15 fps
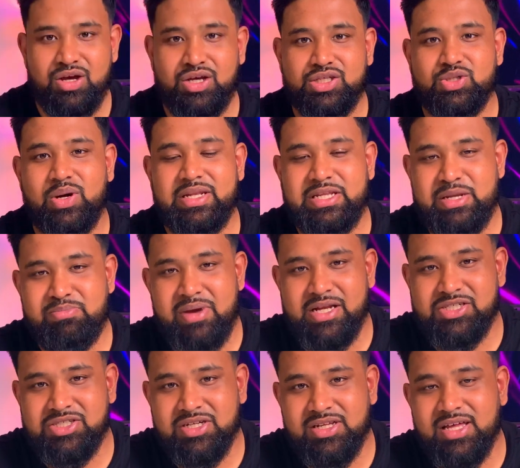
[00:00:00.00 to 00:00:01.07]
So I did
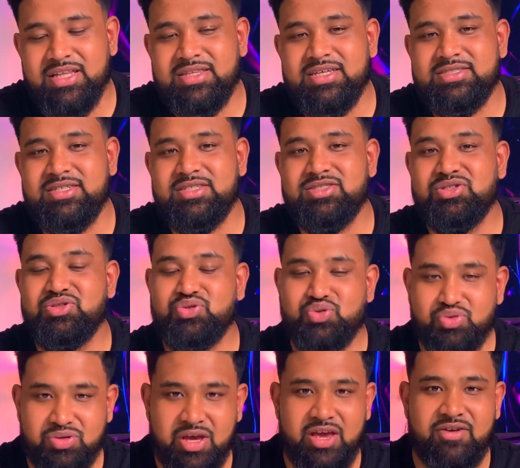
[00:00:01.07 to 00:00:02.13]
mention this is the
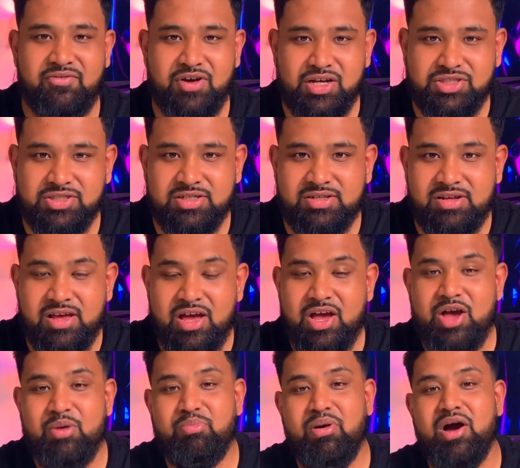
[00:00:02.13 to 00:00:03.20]
2K version,
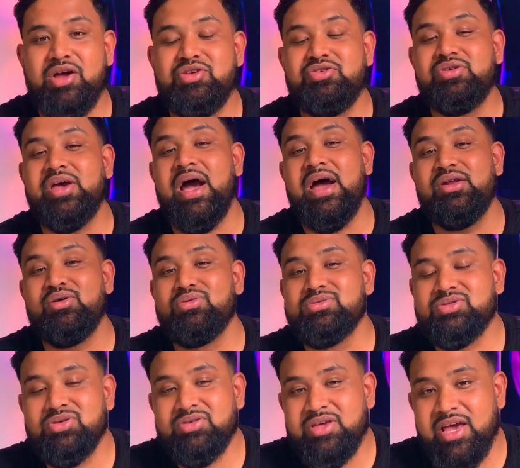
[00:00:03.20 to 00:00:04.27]
but you can
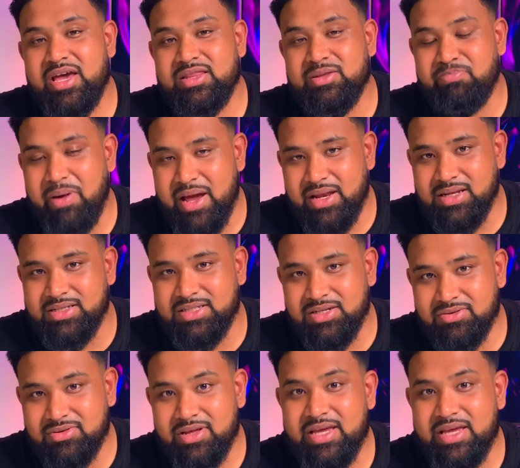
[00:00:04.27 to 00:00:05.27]
also get the Pan and Tilt